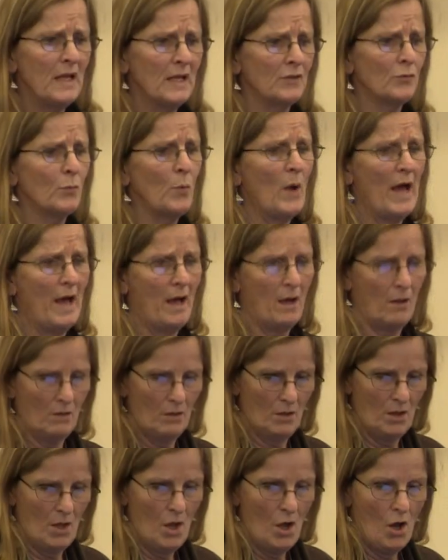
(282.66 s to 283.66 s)
as
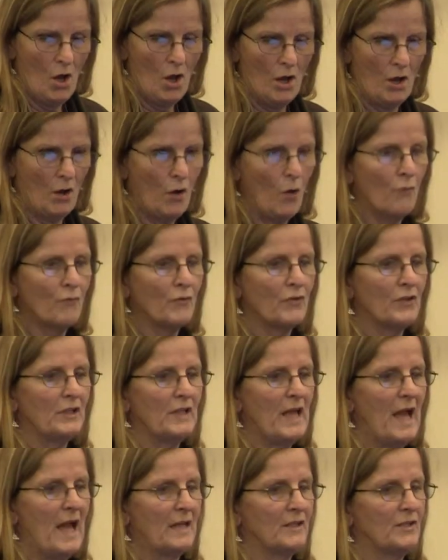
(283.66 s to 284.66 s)
well, over the
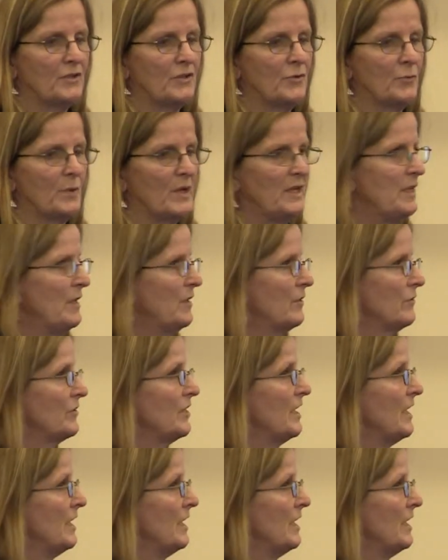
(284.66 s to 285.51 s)
last 3 years,